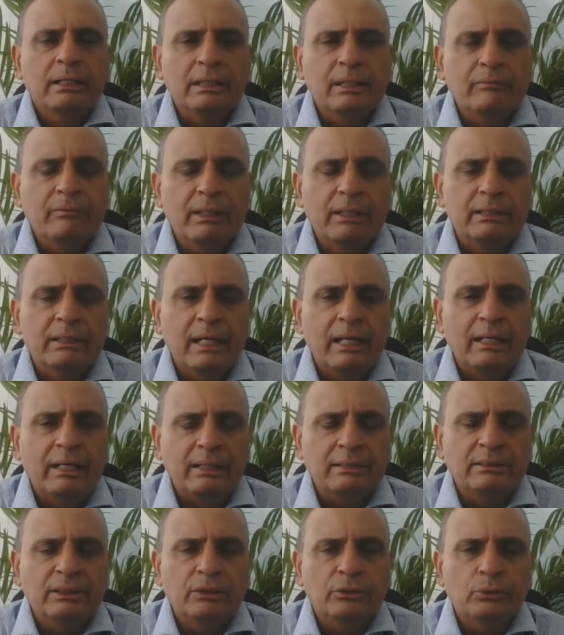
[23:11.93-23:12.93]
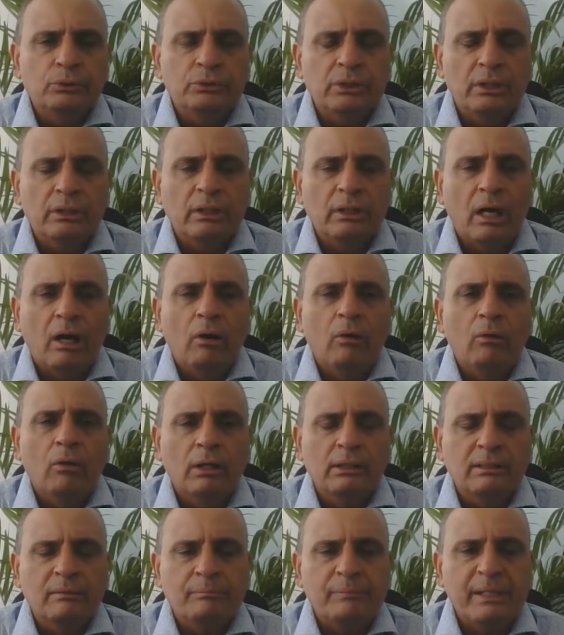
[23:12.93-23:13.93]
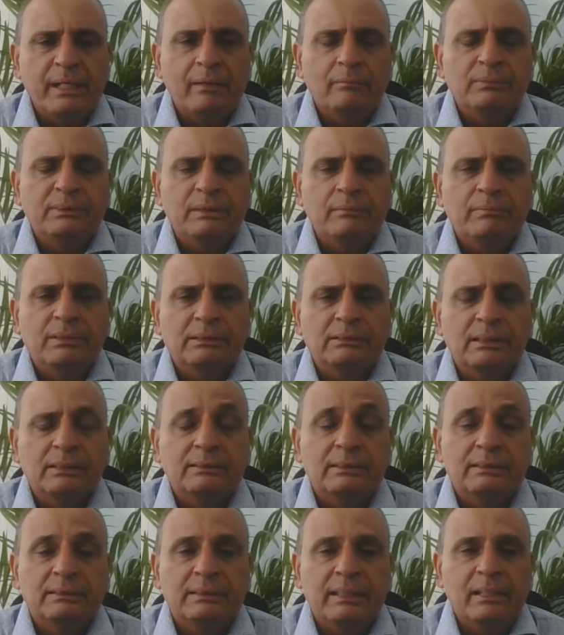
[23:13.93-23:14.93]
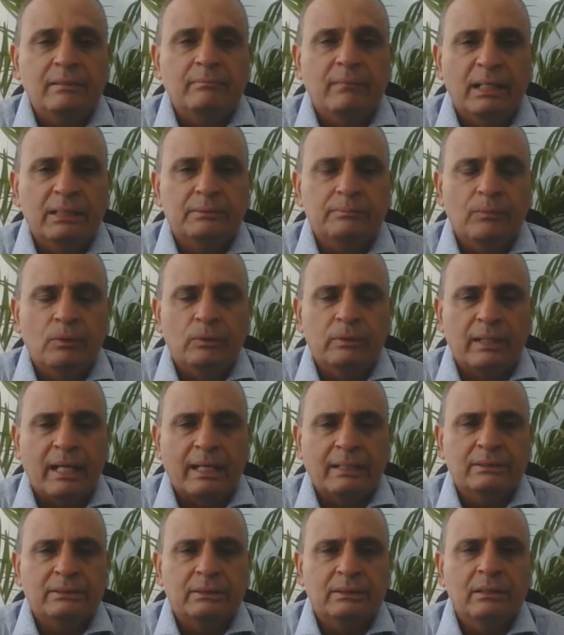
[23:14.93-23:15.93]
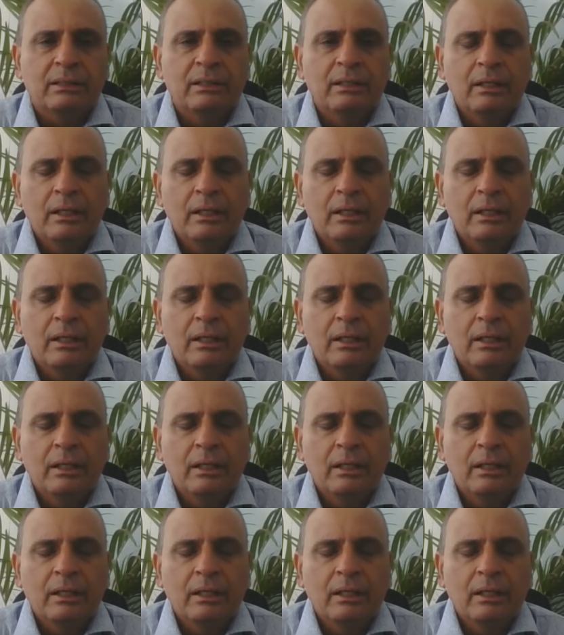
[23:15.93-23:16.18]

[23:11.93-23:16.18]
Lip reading: given that execution now on the PMC business is seeing much more traction.